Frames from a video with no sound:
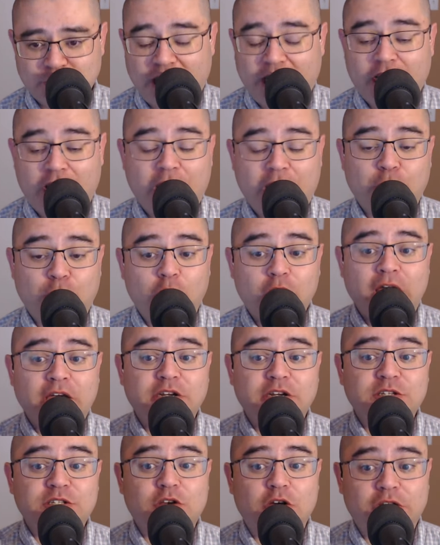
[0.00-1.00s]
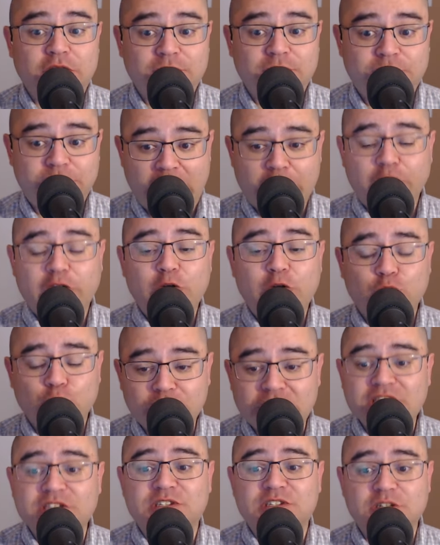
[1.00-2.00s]
right. And, and Rohan is going to
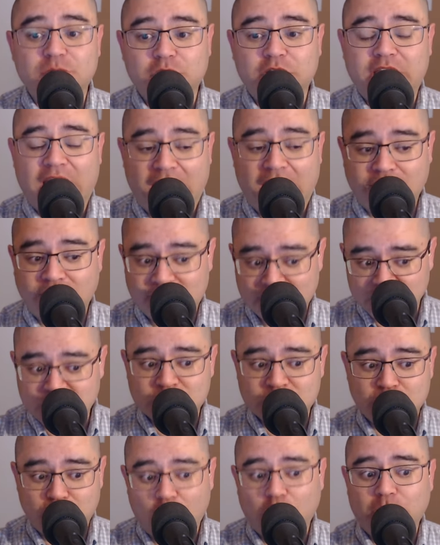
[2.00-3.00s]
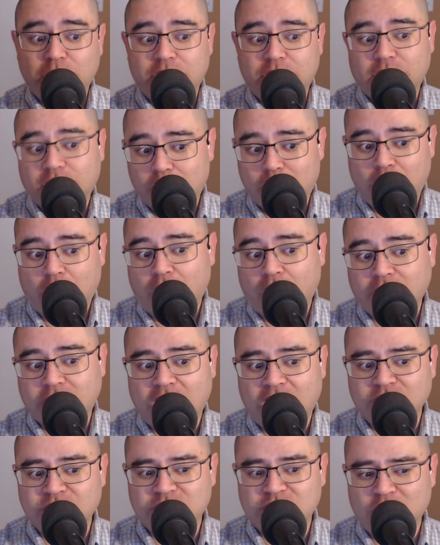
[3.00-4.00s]
very reasonably at this moment in the
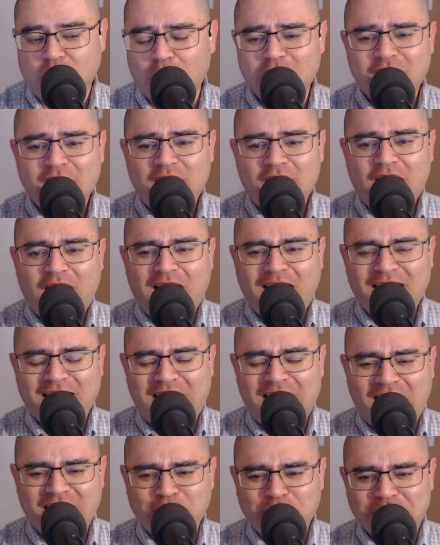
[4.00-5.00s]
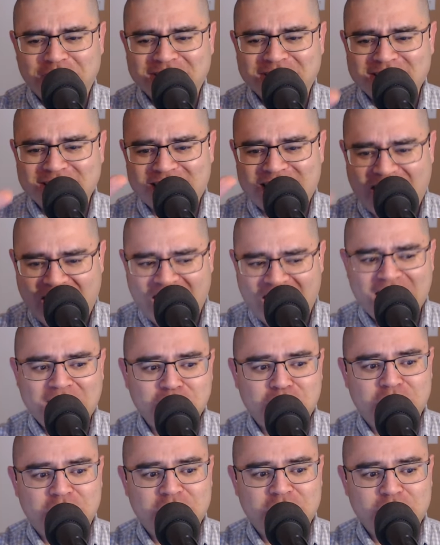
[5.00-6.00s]
podcast go, I don't think it
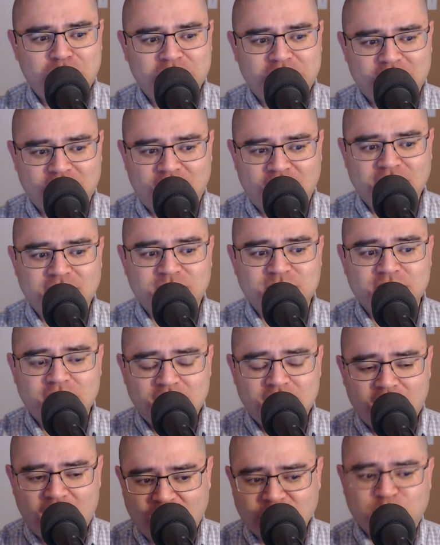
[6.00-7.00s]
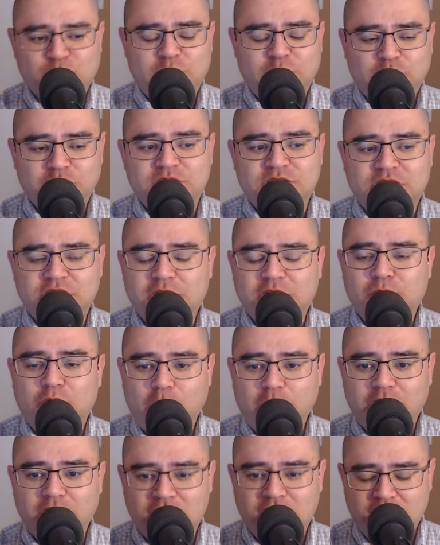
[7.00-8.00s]
can be because, as we will see in
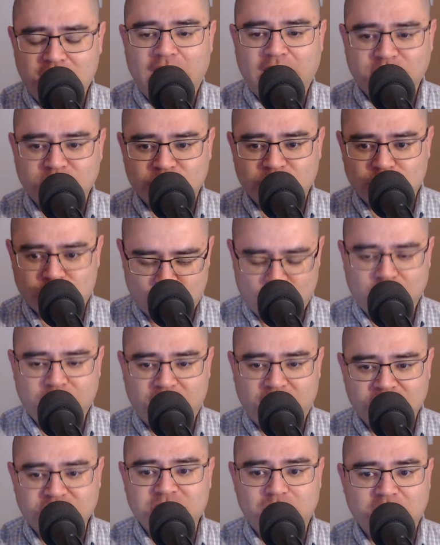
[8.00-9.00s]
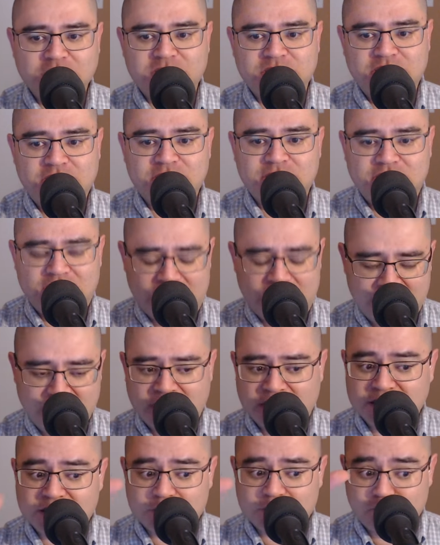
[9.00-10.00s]
a moment, he has turned HDMI CEC
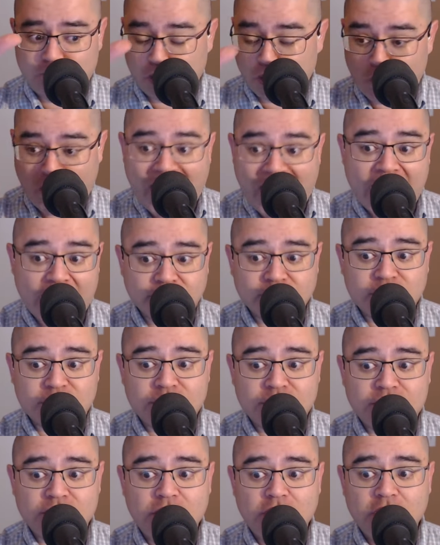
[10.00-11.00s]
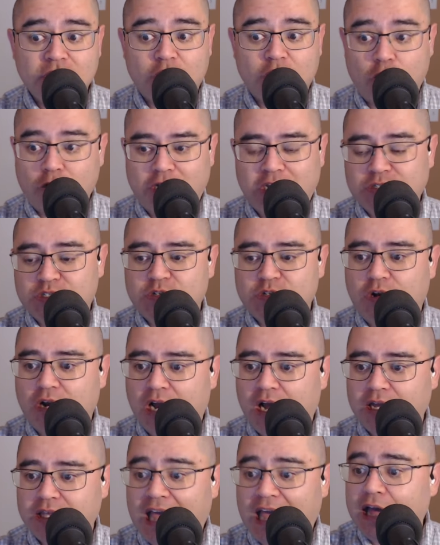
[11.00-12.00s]
in his Marantz or eh,
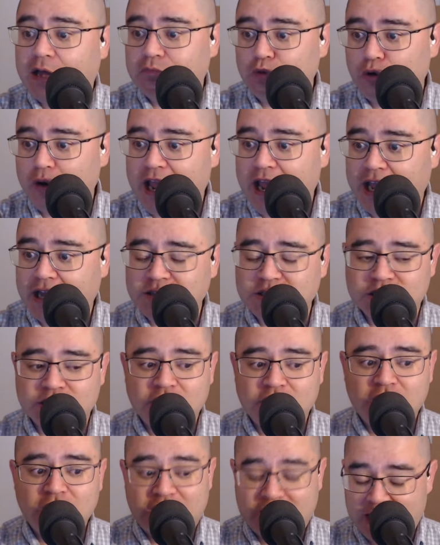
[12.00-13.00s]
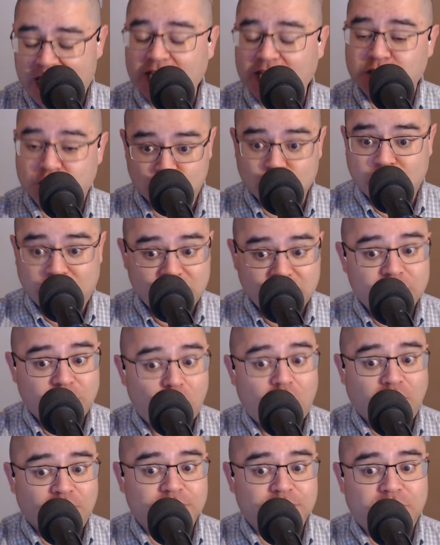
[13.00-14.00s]
so uh, yeah, Marantz, he has
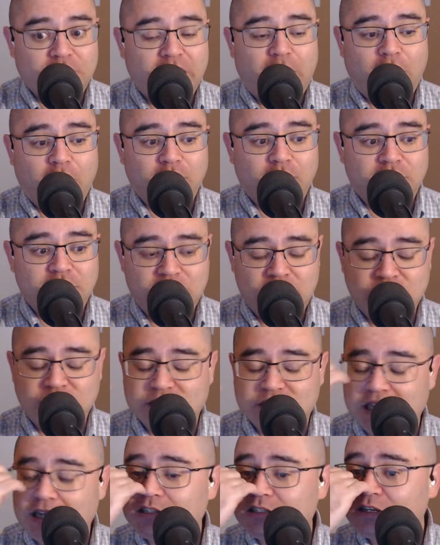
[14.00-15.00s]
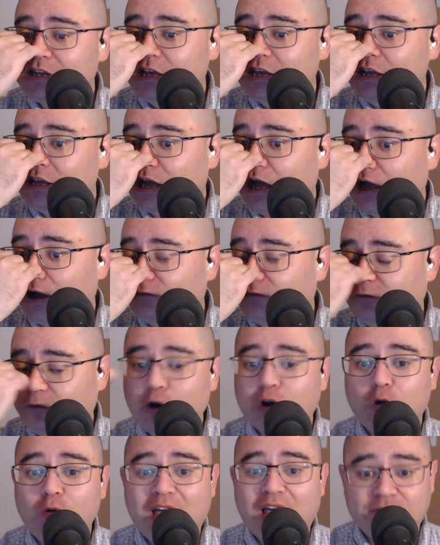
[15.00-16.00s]
turned it off there. He, he sent uh,
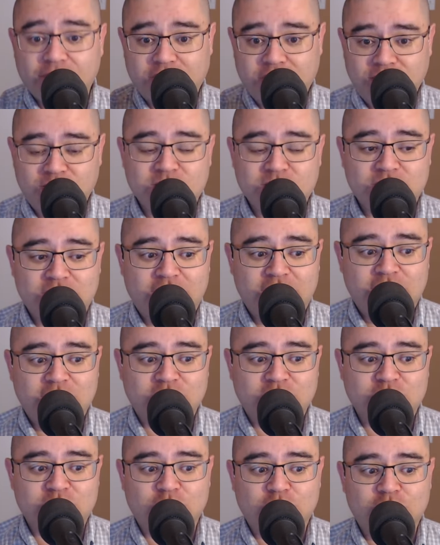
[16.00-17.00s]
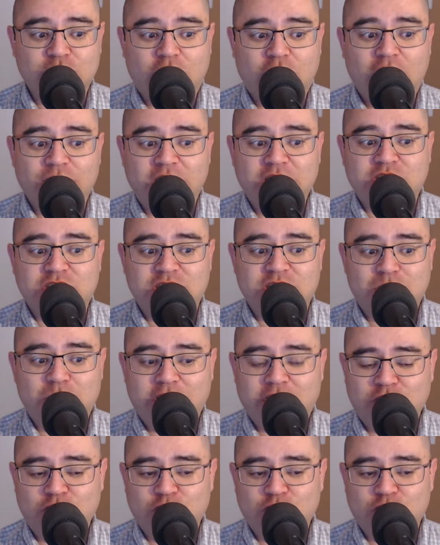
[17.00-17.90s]
photo evidence that he has turned off HDMI